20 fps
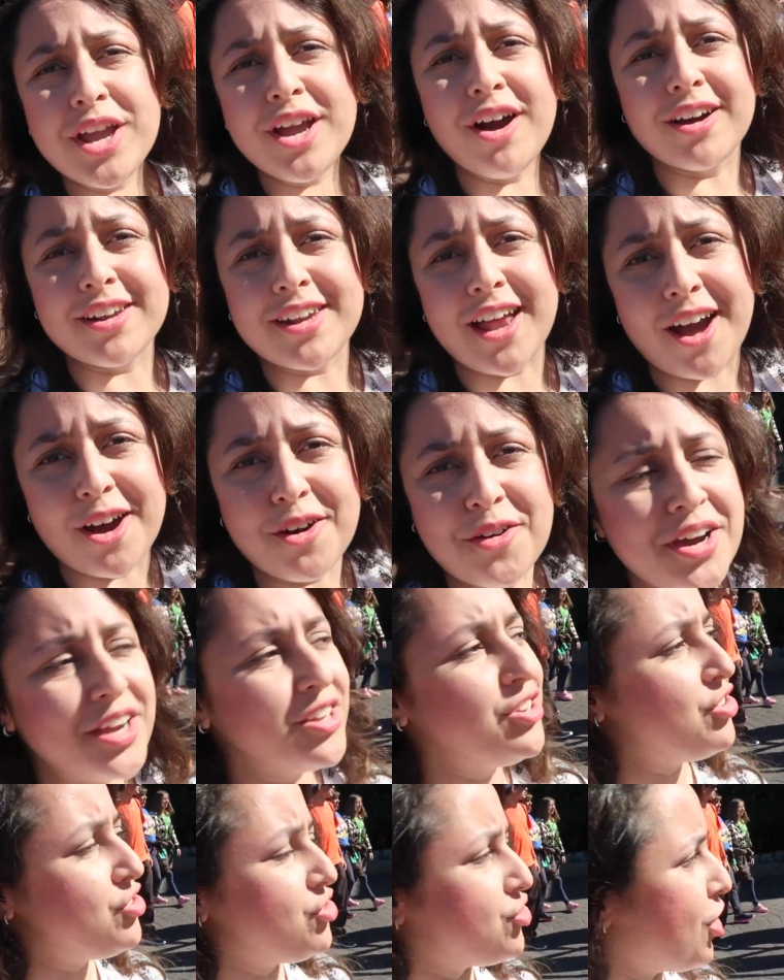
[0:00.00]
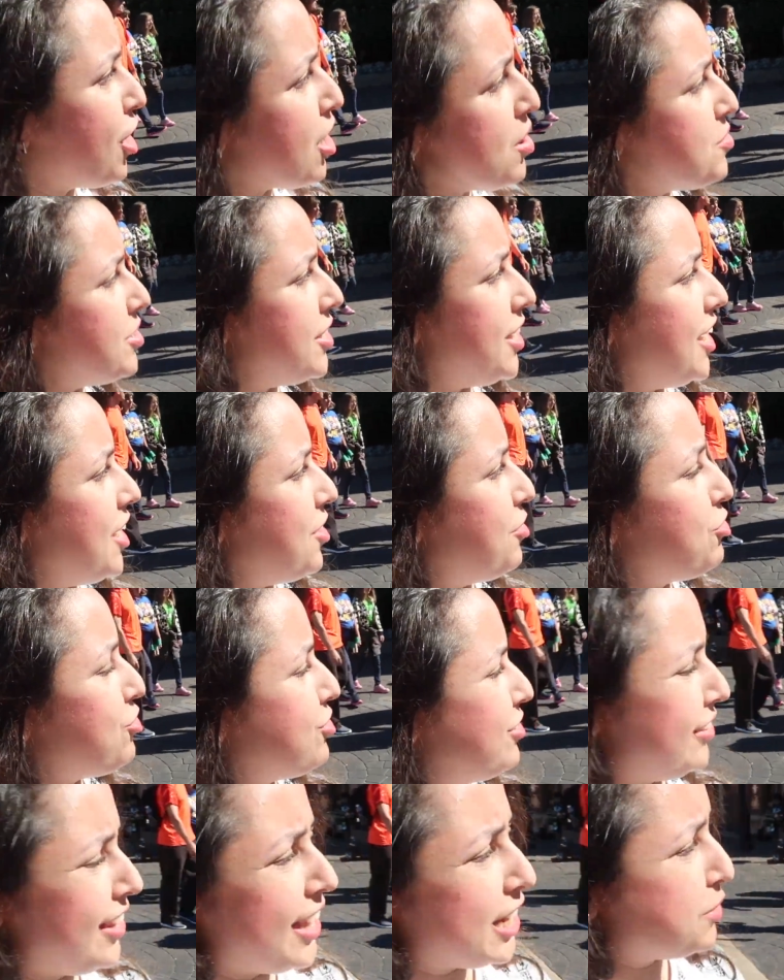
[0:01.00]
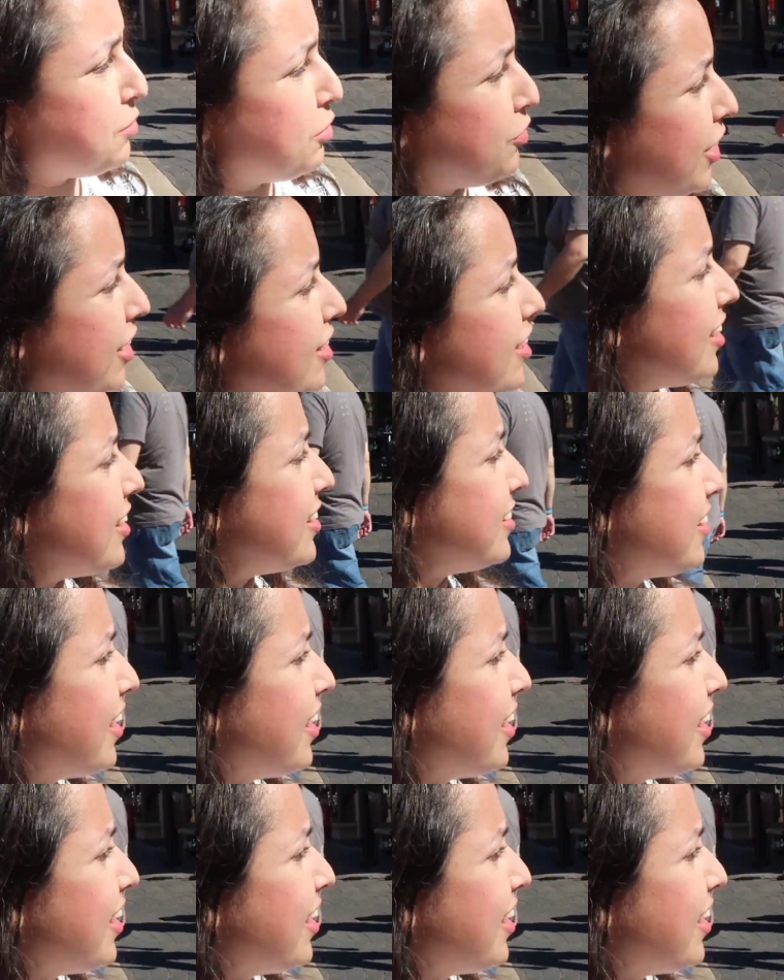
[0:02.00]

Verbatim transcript: We are now in Germany, which is the next pavilion,